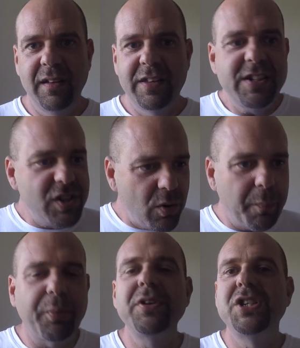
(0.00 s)
They
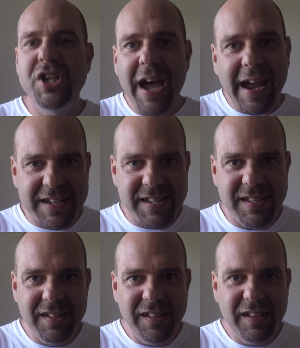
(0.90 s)
don't
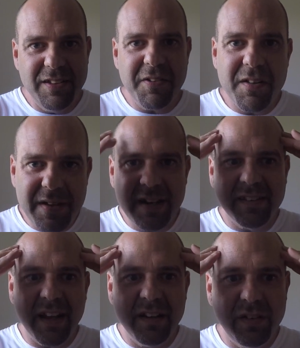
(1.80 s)
project. You know what I mean? It's
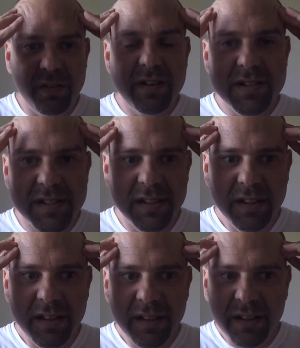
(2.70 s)
like, dude, there's
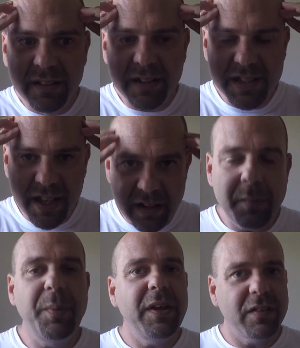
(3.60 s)
going to
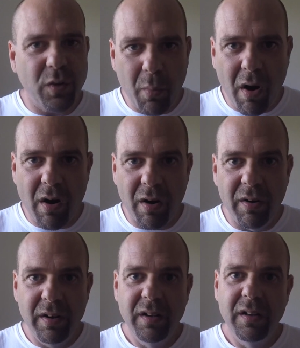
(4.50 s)
be a tomorrow.
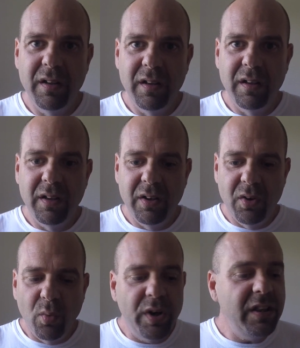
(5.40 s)

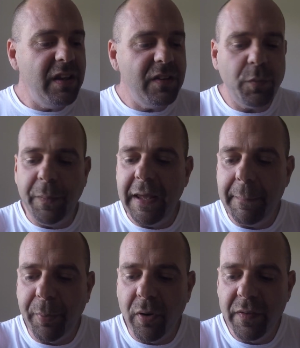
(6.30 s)
When these
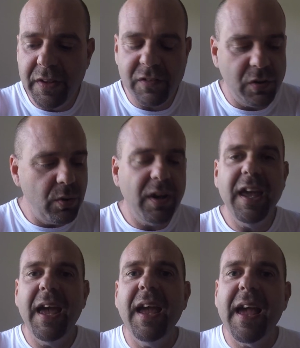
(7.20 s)
people, these two
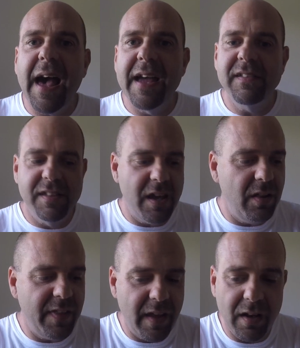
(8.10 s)
gay guys
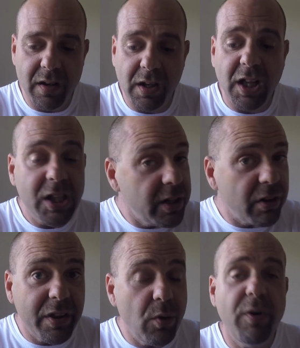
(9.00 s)
that
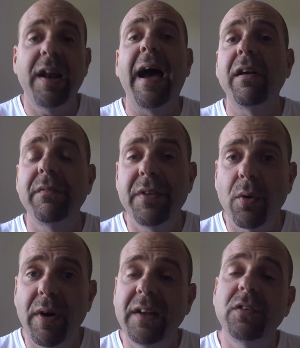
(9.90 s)
clearly went out of their
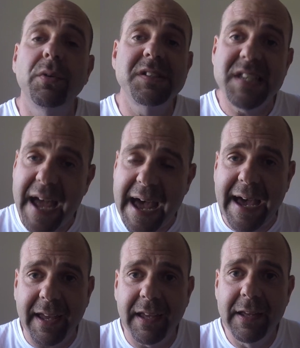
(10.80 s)
way to
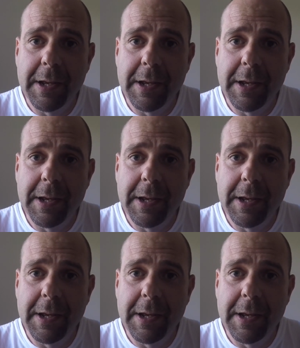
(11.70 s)
attack